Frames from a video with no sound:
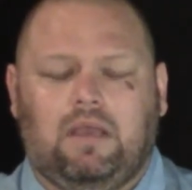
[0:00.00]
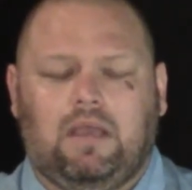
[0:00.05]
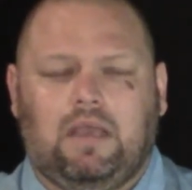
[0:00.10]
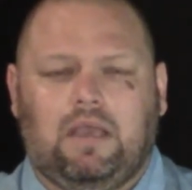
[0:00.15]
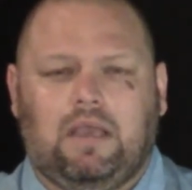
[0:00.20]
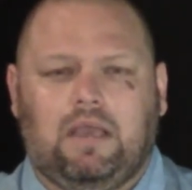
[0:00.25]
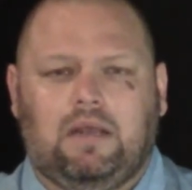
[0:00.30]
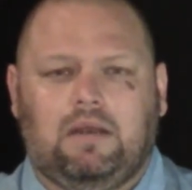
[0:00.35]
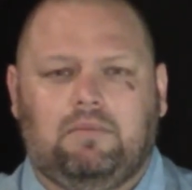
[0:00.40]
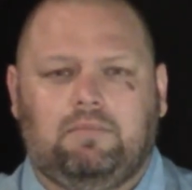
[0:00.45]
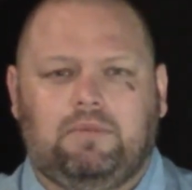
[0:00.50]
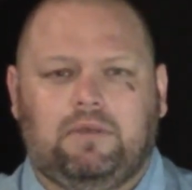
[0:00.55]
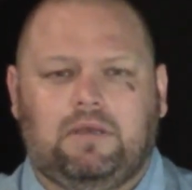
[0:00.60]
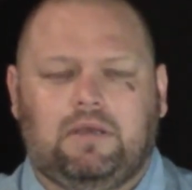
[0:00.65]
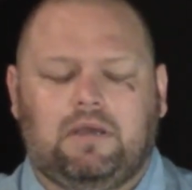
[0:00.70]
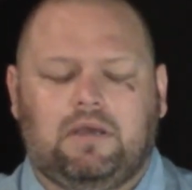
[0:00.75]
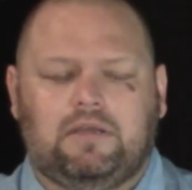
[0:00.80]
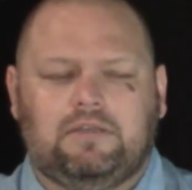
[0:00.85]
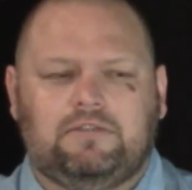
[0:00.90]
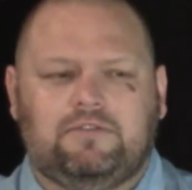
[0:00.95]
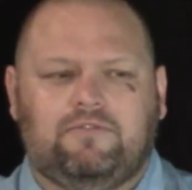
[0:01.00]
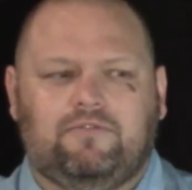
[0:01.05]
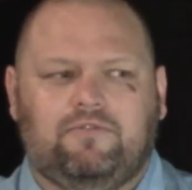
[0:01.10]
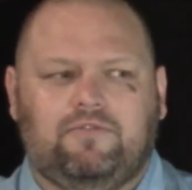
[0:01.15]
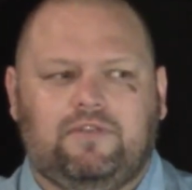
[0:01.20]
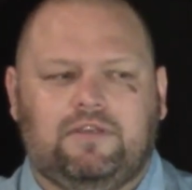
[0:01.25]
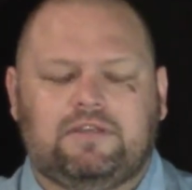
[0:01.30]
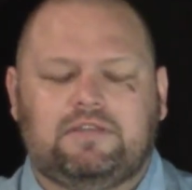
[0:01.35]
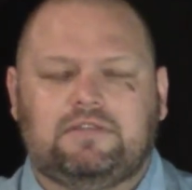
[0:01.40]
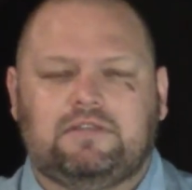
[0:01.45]
and because
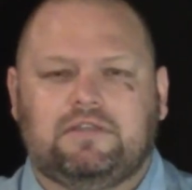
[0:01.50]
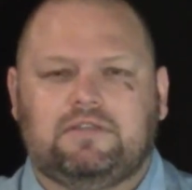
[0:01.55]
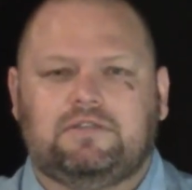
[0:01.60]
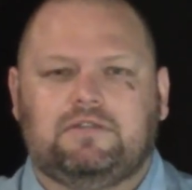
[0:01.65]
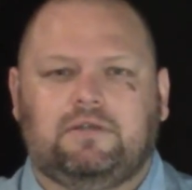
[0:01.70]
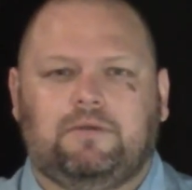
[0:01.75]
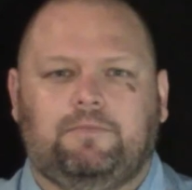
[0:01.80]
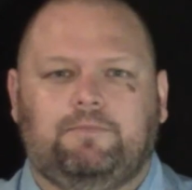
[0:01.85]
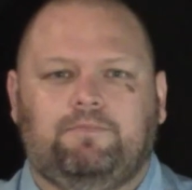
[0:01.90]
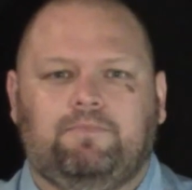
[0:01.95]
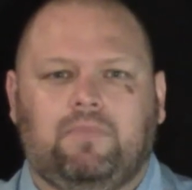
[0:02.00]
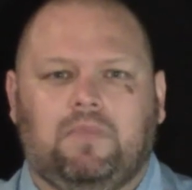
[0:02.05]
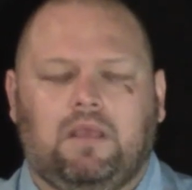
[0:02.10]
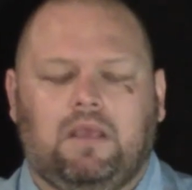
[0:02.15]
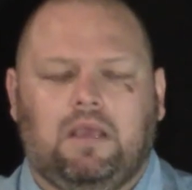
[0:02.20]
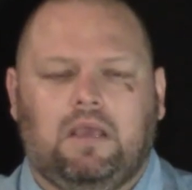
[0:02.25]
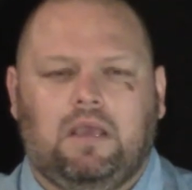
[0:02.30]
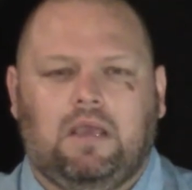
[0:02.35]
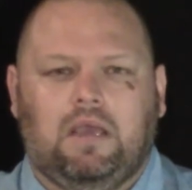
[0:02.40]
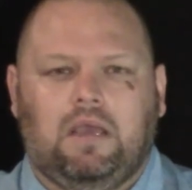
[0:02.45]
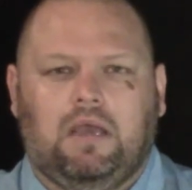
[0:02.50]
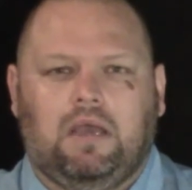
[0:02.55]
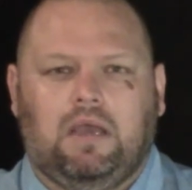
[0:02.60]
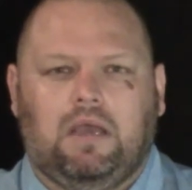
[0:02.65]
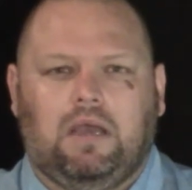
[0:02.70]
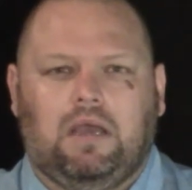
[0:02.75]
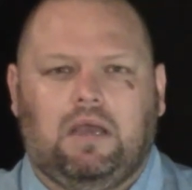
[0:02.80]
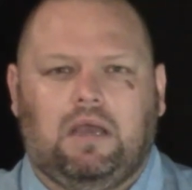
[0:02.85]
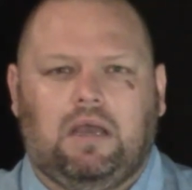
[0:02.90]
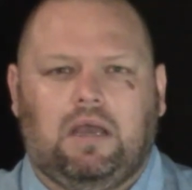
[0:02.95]
of this system,
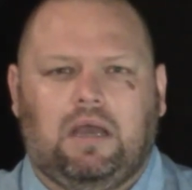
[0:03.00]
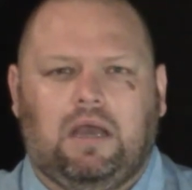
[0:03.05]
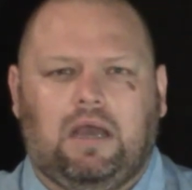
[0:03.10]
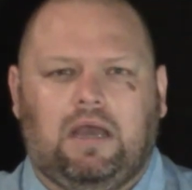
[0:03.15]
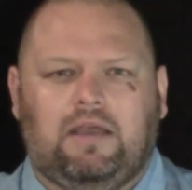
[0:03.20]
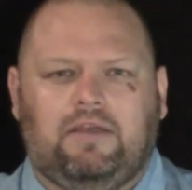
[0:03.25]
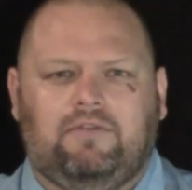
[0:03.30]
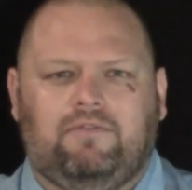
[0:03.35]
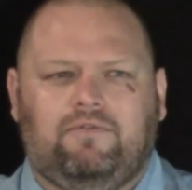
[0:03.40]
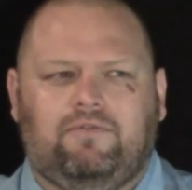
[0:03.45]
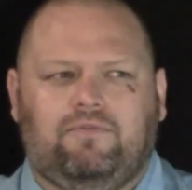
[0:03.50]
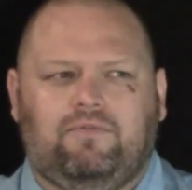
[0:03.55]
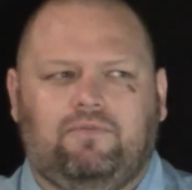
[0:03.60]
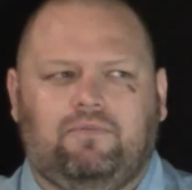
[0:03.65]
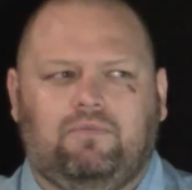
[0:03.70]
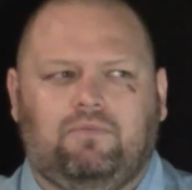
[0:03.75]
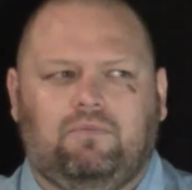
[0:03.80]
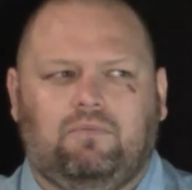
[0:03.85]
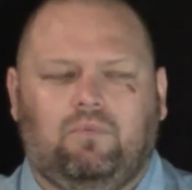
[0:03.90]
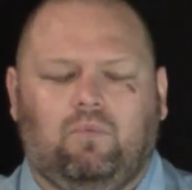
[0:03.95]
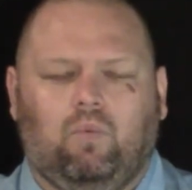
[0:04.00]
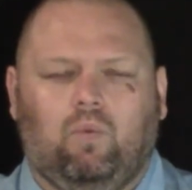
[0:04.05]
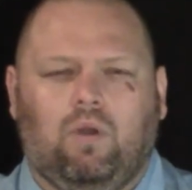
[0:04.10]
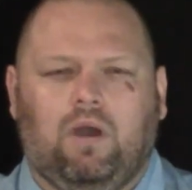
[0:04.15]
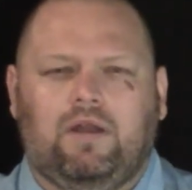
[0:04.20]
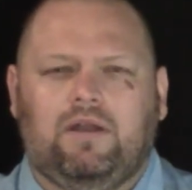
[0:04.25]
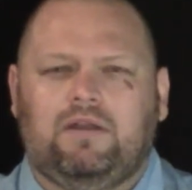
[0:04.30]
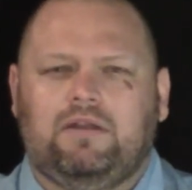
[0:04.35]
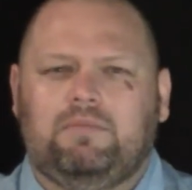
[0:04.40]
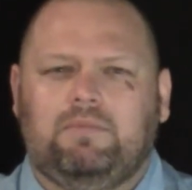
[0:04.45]
I've
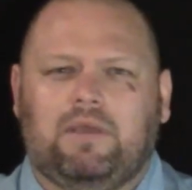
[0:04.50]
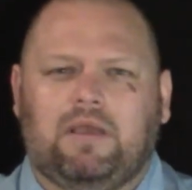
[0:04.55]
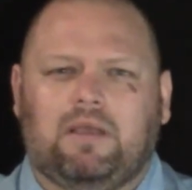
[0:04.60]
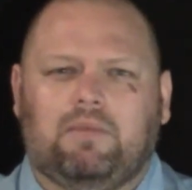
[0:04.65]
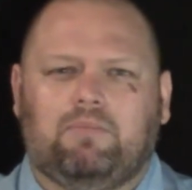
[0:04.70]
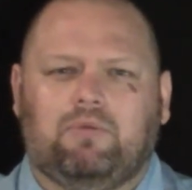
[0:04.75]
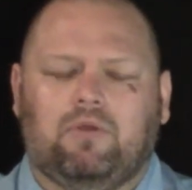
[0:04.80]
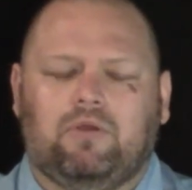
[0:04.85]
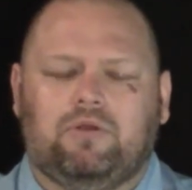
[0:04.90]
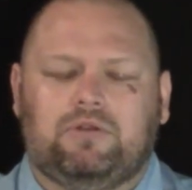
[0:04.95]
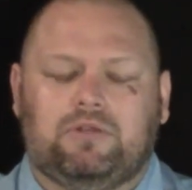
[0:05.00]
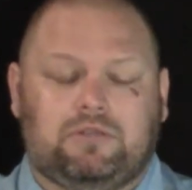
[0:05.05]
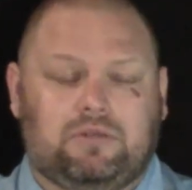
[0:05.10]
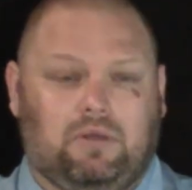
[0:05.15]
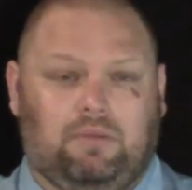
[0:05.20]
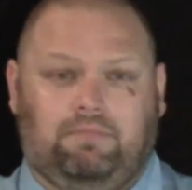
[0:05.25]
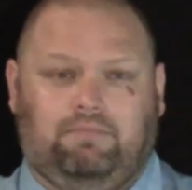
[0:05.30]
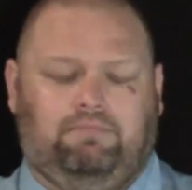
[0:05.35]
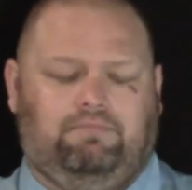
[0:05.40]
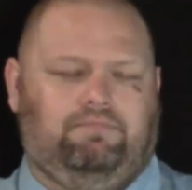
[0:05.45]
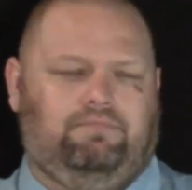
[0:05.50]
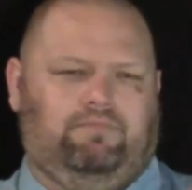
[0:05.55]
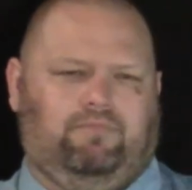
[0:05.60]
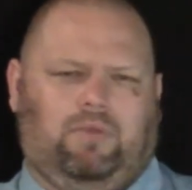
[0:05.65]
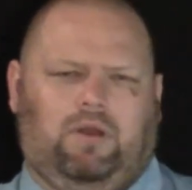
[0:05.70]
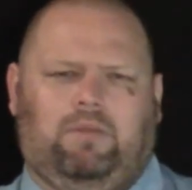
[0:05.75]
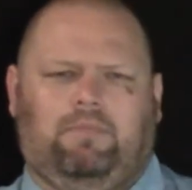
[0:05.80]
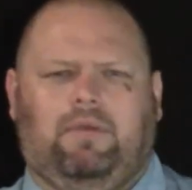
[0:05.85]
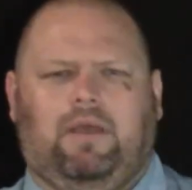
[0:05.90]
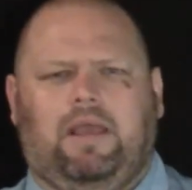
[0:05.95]
wanted to make a purchase. I
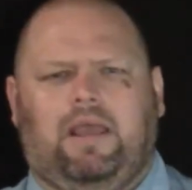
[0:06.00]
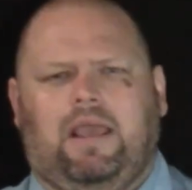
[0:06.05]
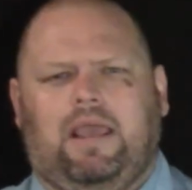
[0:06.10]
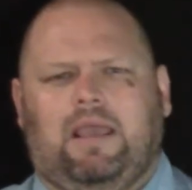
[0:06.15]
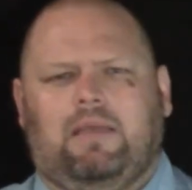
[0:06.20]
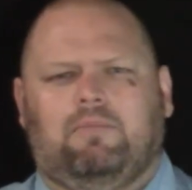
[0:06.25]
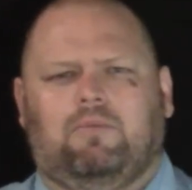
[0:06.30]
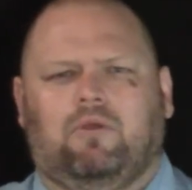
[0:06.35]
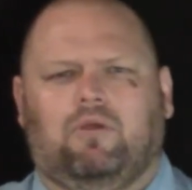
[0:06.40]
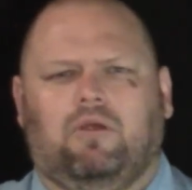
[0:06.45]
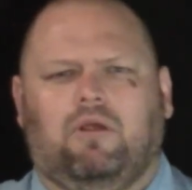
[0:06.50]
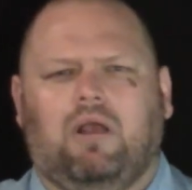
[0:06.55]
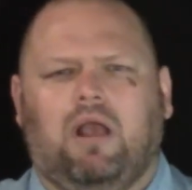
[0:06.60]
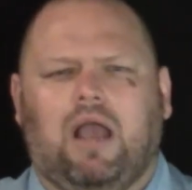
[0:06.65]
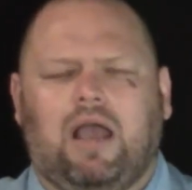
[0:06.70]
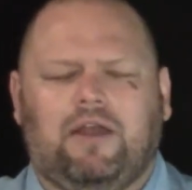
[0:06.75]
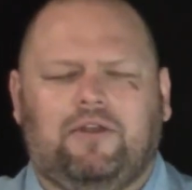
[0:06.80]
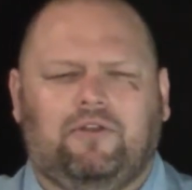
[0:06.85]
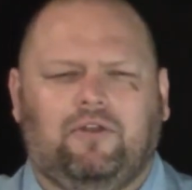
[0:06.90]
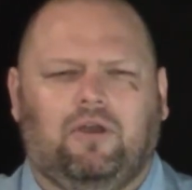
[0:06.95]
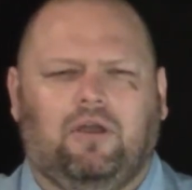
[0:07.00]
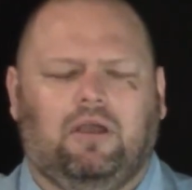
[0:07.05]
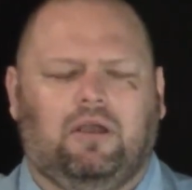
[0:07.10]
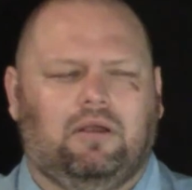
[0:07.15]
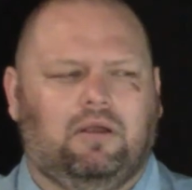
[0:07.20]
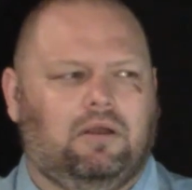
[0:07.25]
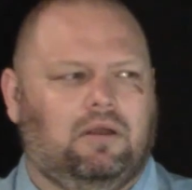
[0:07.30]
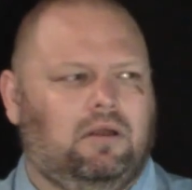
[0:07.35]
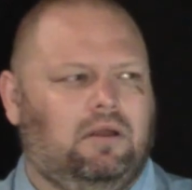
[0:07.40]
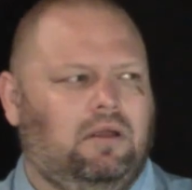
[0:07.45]
want to buy a hamburger or a hot dog,
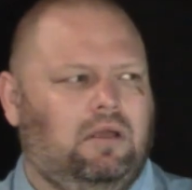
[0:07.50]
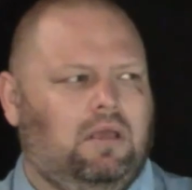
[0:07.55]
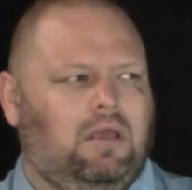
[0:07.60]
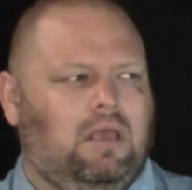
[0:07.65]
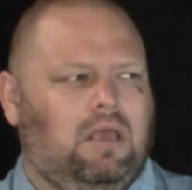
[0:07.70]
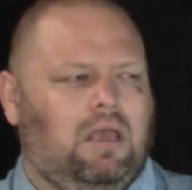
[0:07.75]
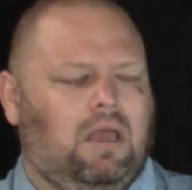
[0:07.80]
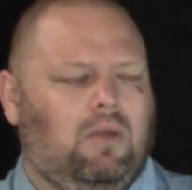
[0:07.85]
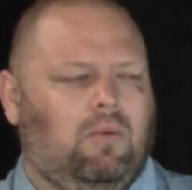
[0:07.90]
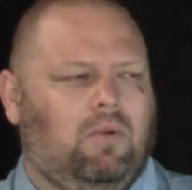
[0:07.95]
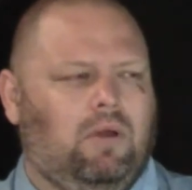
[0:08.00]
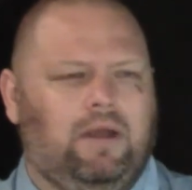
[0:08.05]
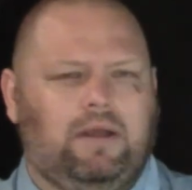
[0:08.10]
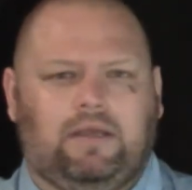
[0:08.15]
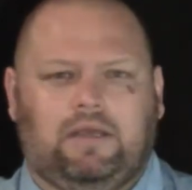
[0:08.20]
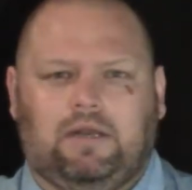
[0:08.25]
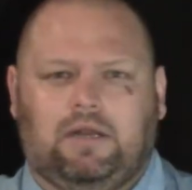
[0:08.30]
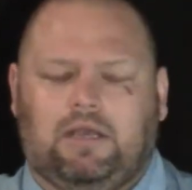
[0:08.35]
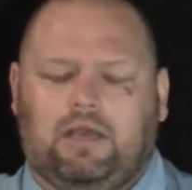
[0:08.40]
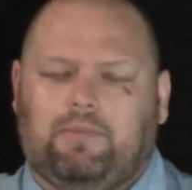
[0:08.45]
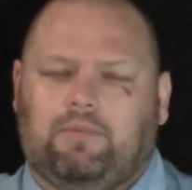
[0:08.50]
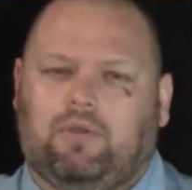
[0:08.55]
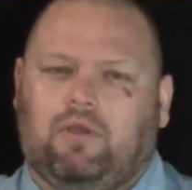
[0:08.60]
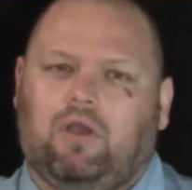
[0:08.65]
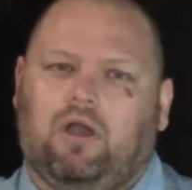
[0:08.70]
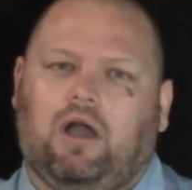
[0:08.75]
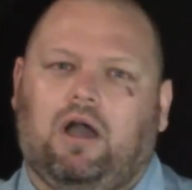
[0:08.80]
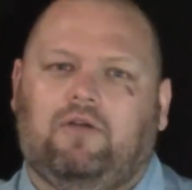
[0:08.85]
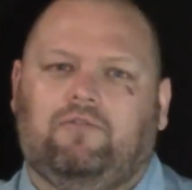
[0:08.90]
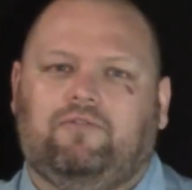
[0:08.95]
or I wanted to get a cup of
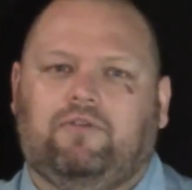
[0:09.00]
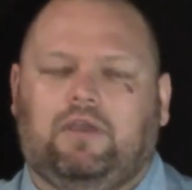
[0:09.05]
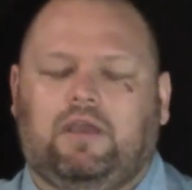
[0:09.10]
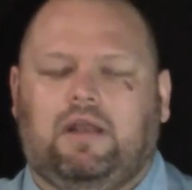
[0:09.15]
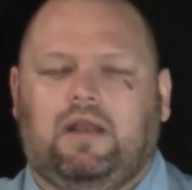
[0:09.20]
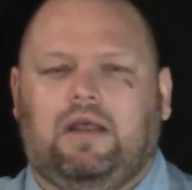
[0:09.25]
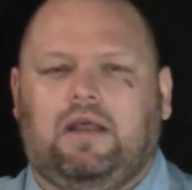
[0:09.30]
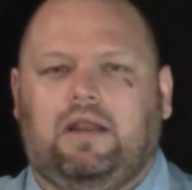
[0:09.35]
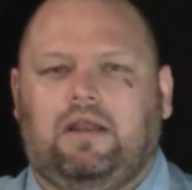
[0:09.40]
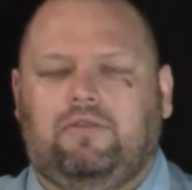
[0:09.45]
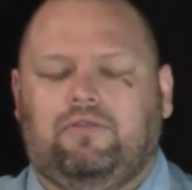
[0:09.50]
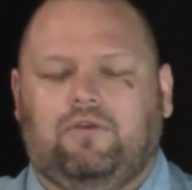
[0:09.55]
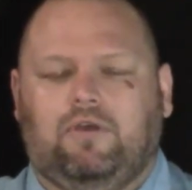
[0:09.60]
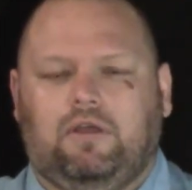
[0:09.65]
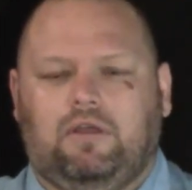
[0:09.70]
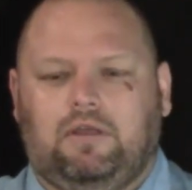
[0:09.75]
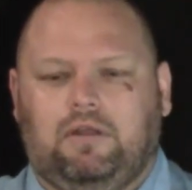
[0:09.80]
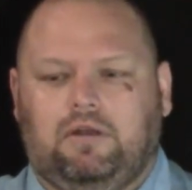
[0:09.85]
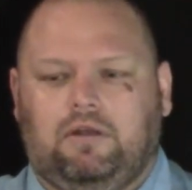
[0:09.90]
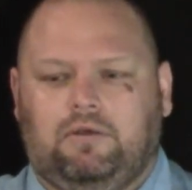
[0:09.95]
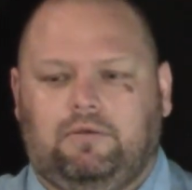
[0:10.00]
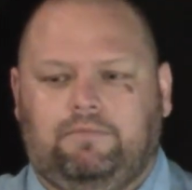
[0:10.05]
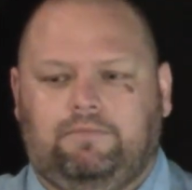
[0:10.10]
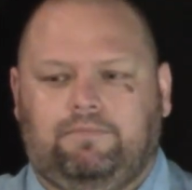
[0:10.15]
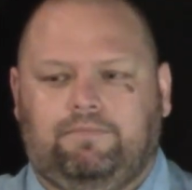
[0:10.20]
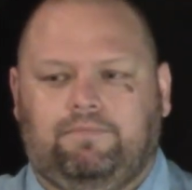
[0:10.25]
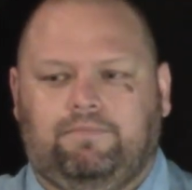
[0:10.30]
coffee, and I thought, you know,